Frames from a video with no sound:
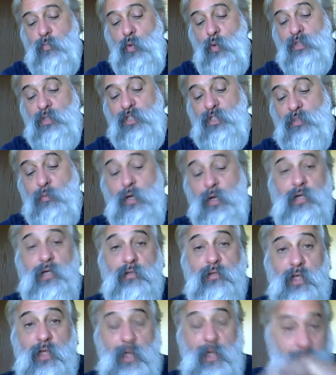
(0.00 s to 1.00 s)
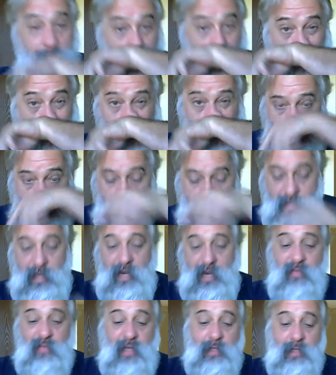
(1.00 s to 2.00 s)
which is what I use a lot of the time, and
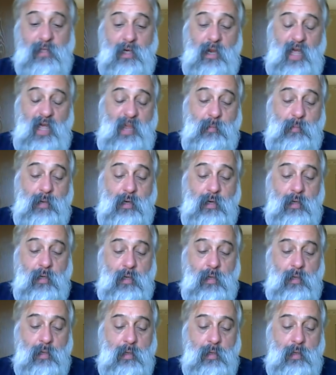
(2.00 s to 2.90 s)
then I've got the Lyman.